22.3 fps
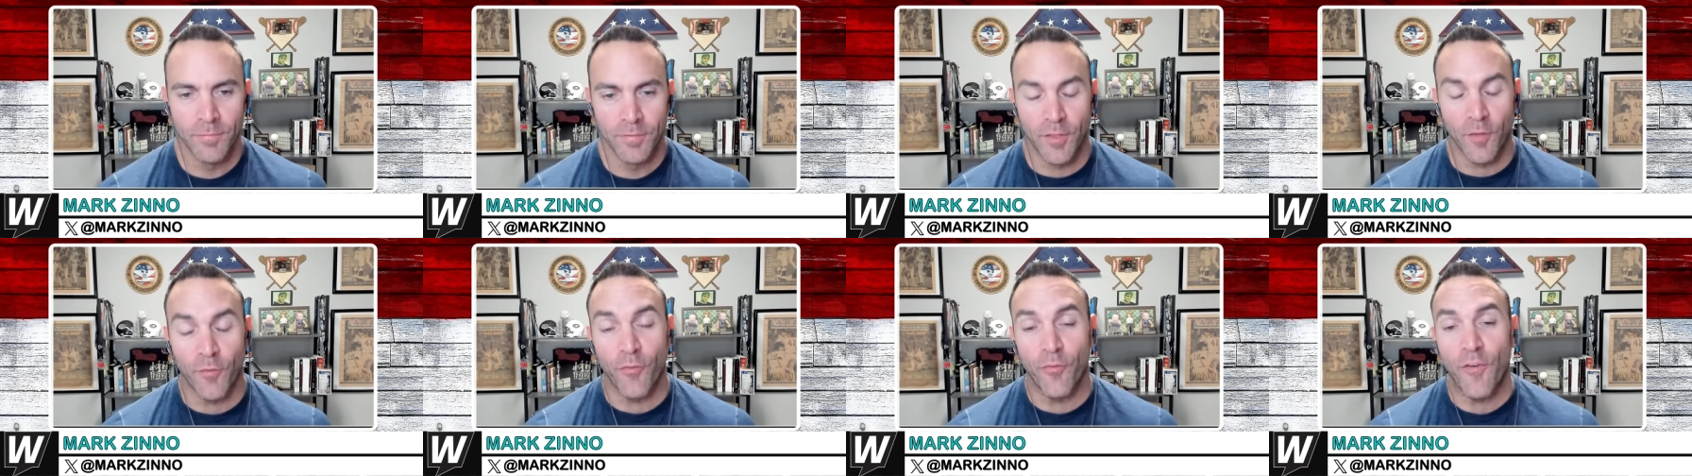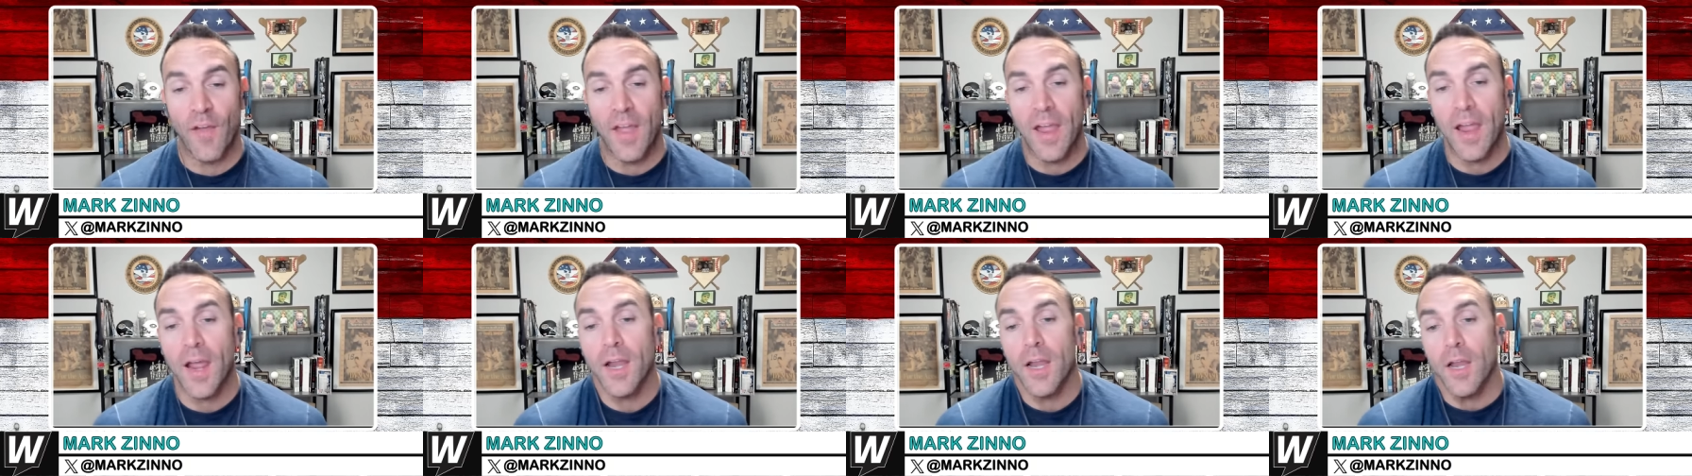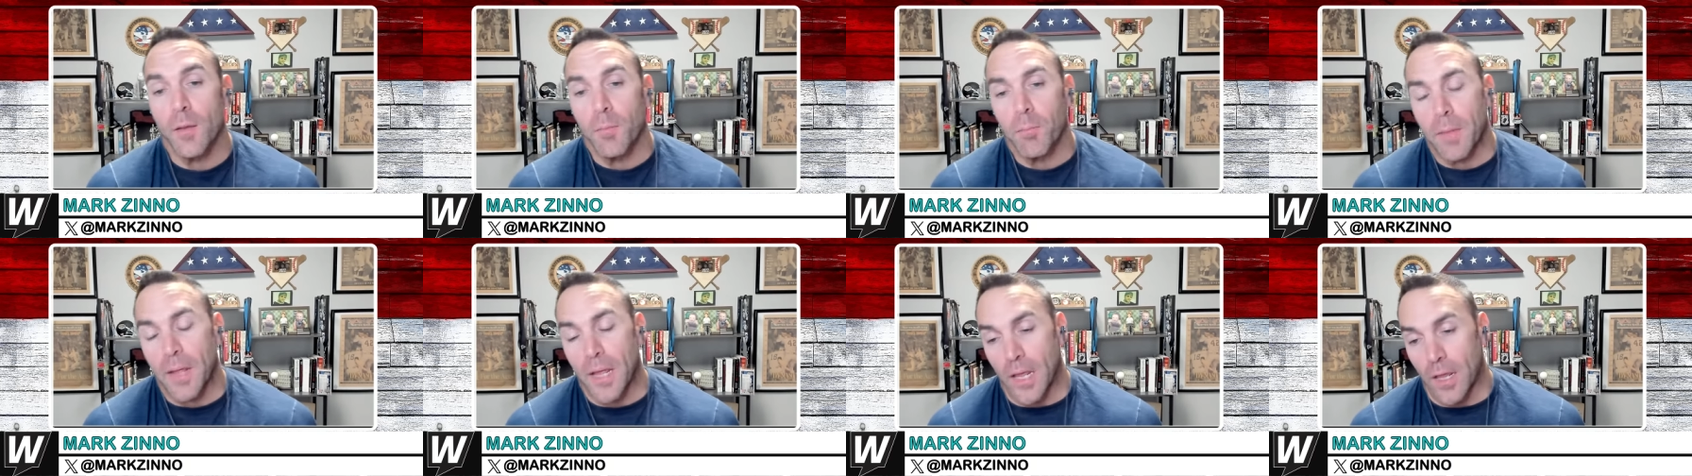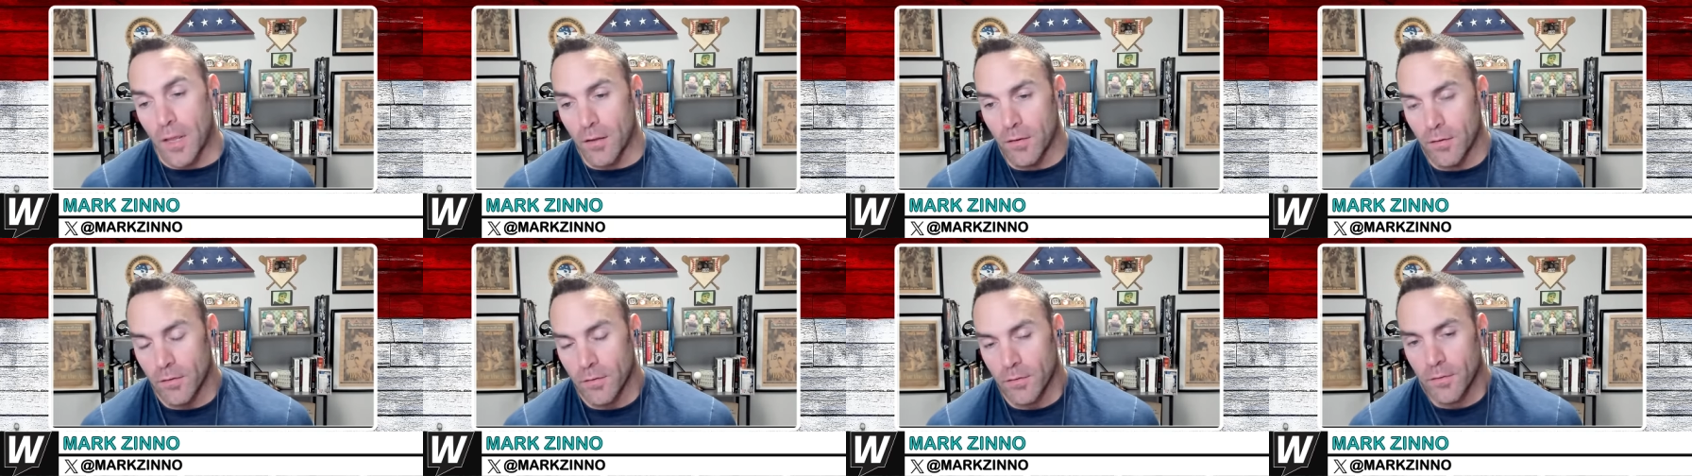The fan in
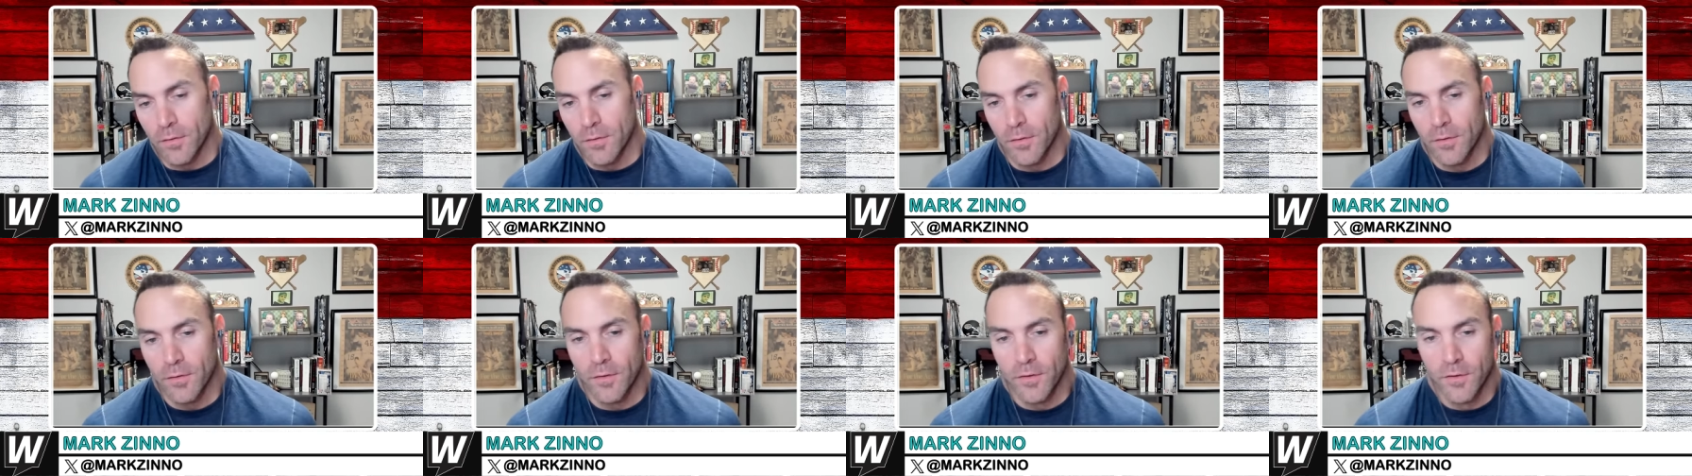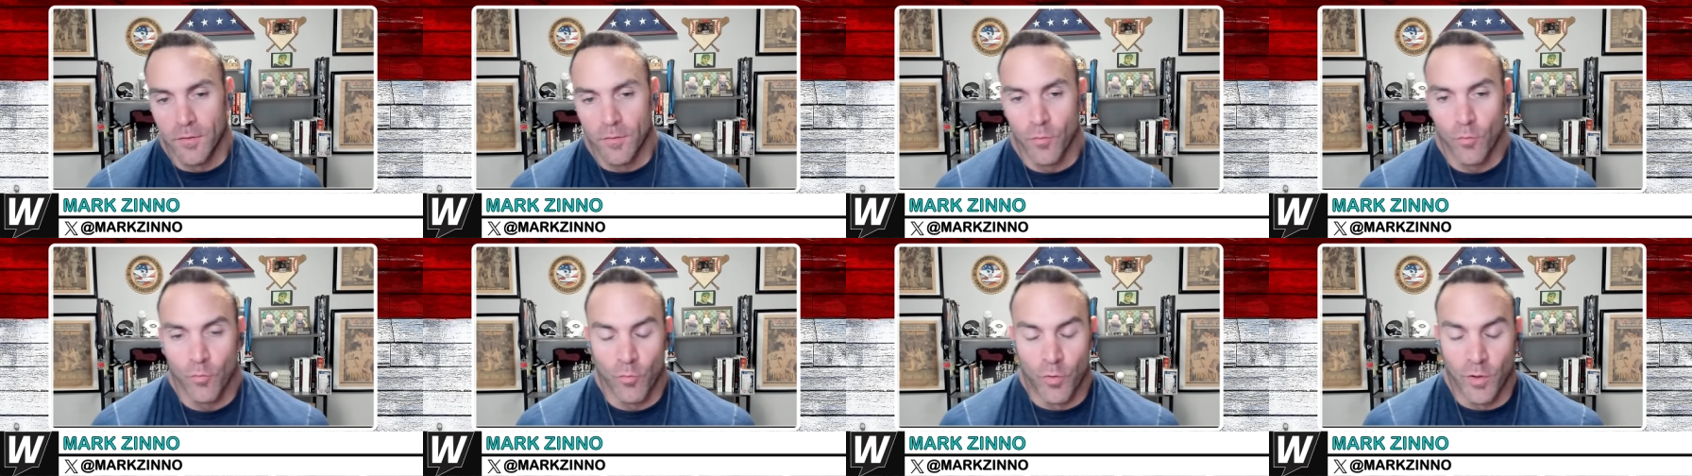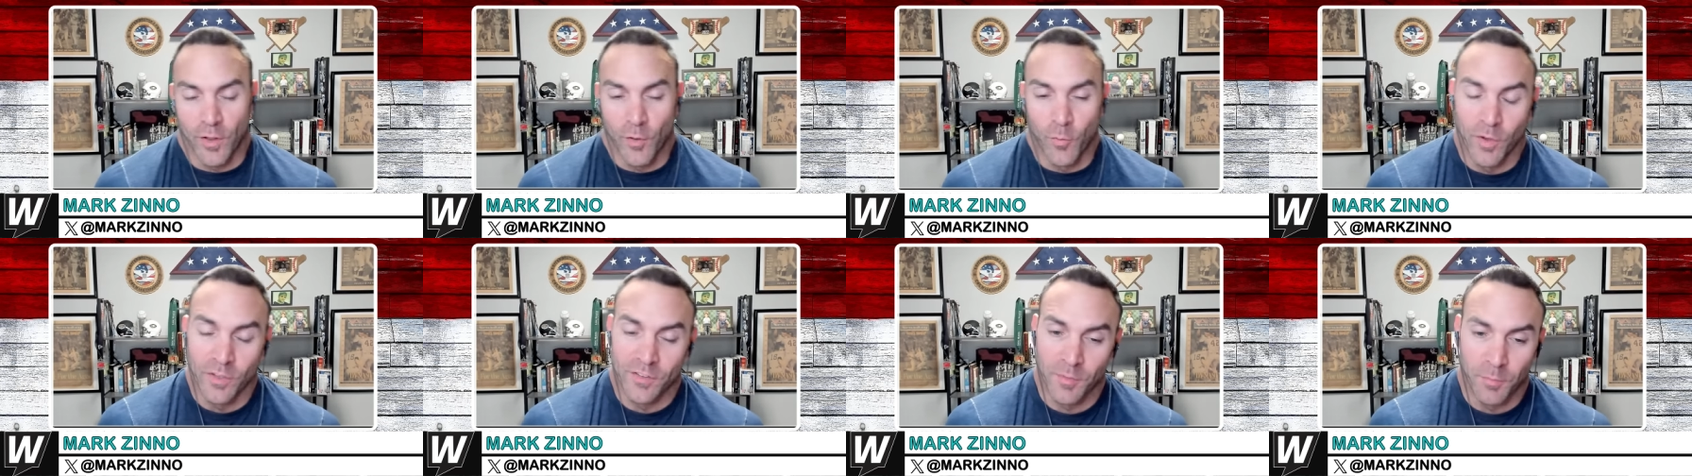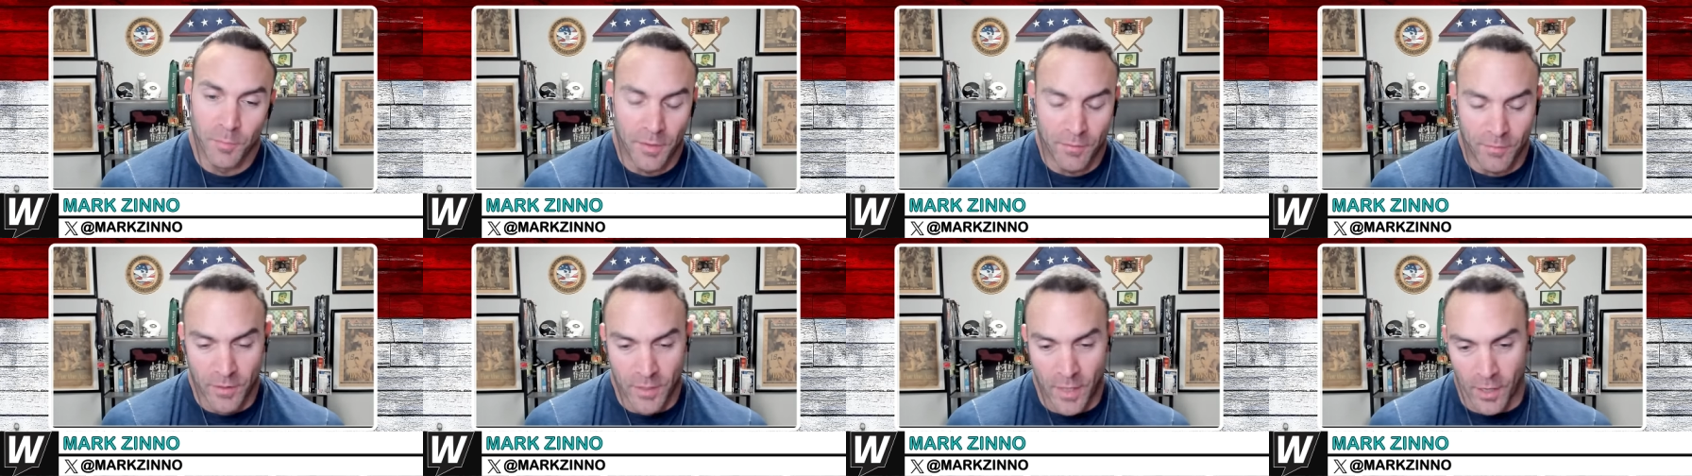me really wants to
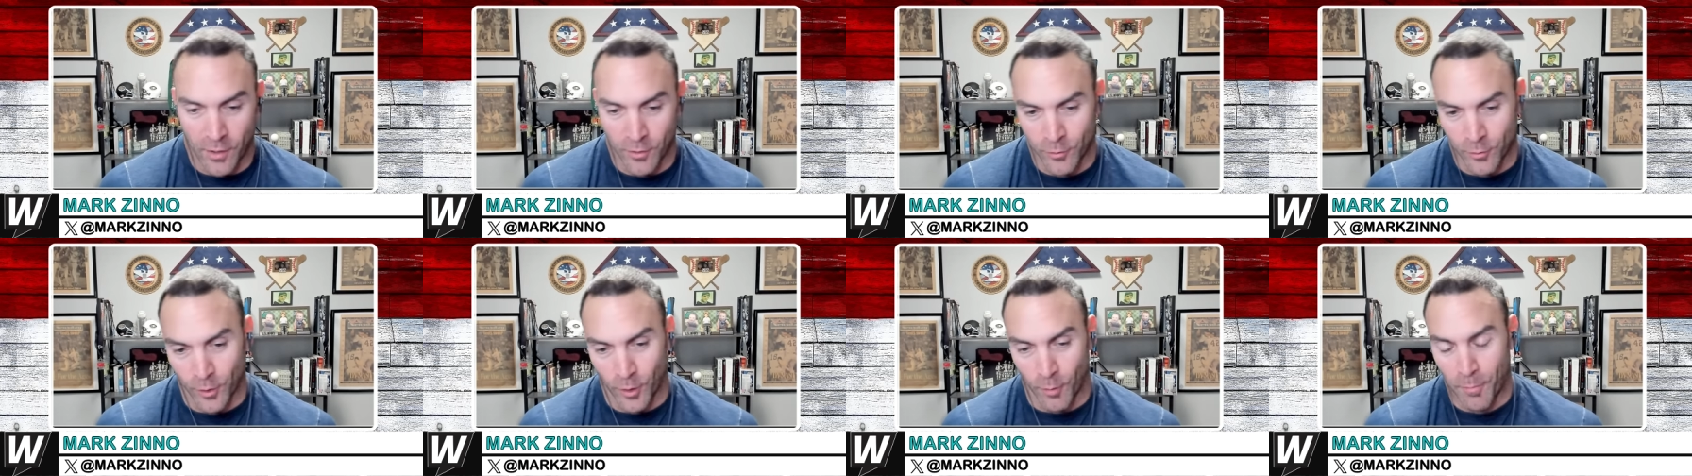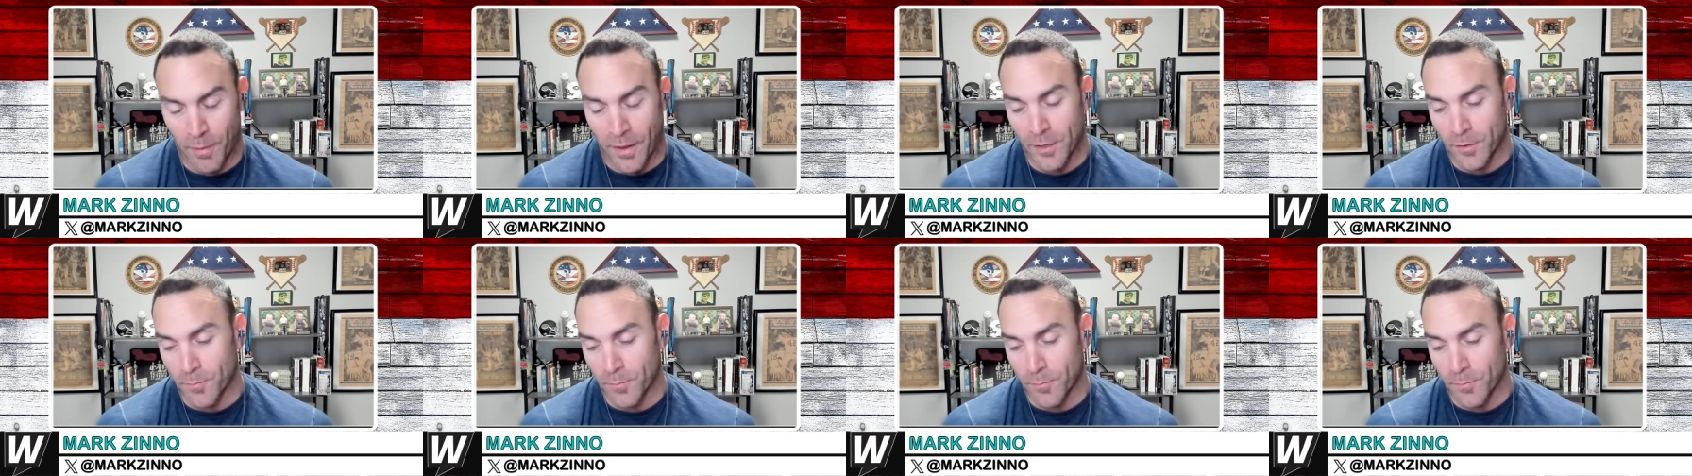believe the Yankees are going